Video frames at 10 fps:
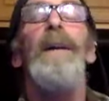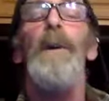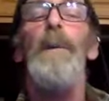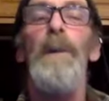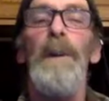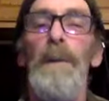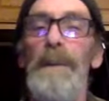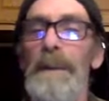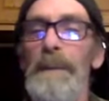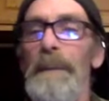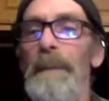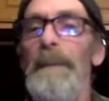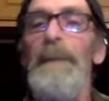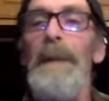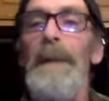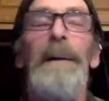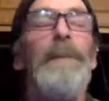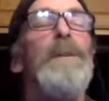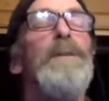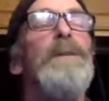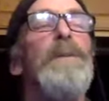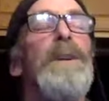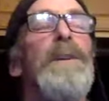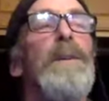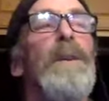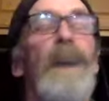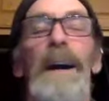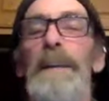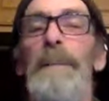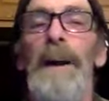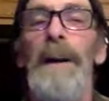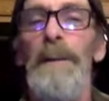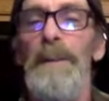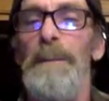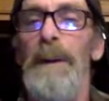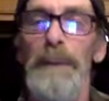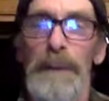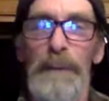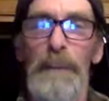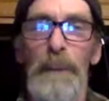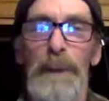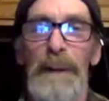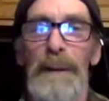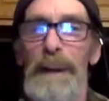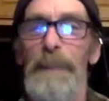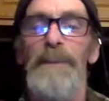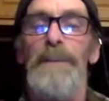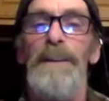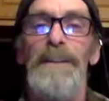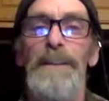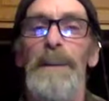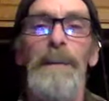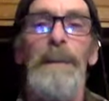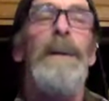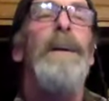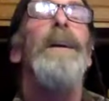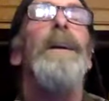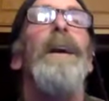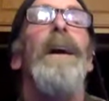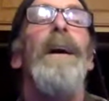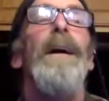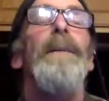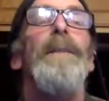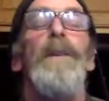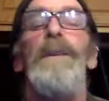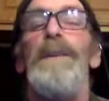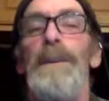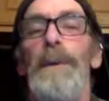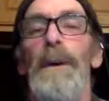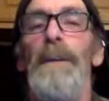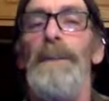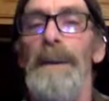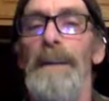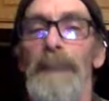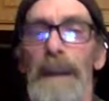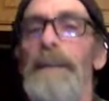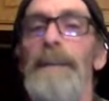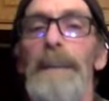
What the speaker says: rope work with him, which was pretty cool. And Heidi Meyer was a barefoot trimmer. We did a demonstration with him. Turned into an all-day event